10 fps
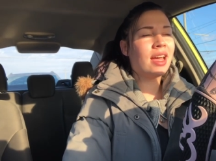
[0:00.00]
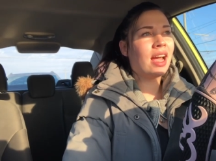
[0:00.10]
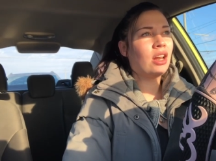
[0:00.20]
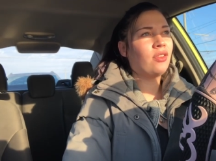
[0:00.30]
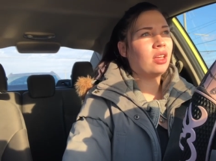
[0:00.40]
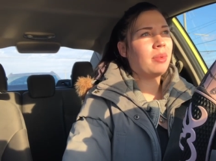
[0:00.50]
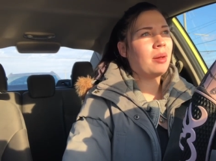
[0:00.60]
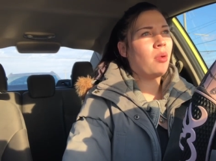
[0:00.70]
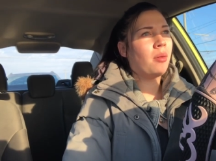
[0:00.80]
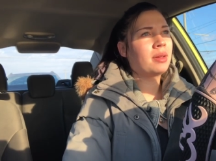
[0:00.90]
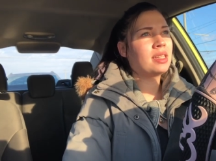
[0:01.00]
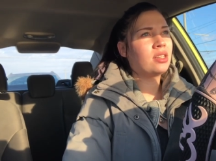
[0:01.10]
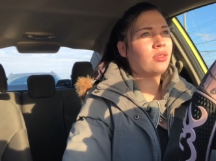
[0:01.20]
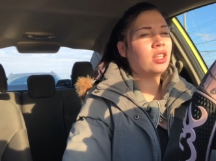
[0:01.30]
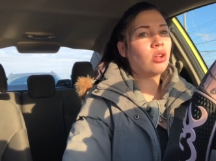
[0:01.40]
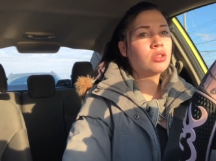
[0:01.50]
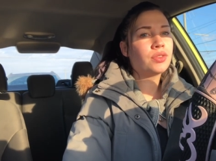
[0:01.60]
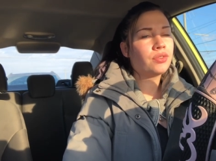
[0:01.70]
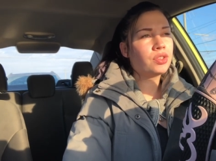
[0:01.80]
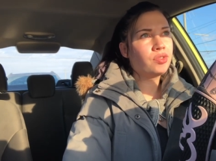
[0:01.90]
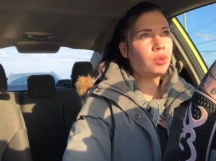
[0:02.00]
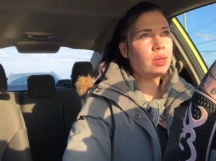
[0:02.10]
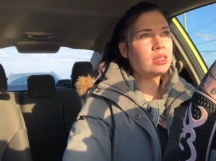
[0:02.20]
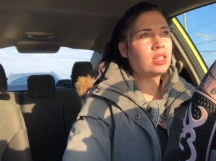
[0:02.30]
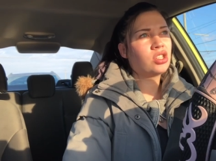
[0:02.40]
I kind of feel like a bad mom because I didn't really notice for the first few weeks.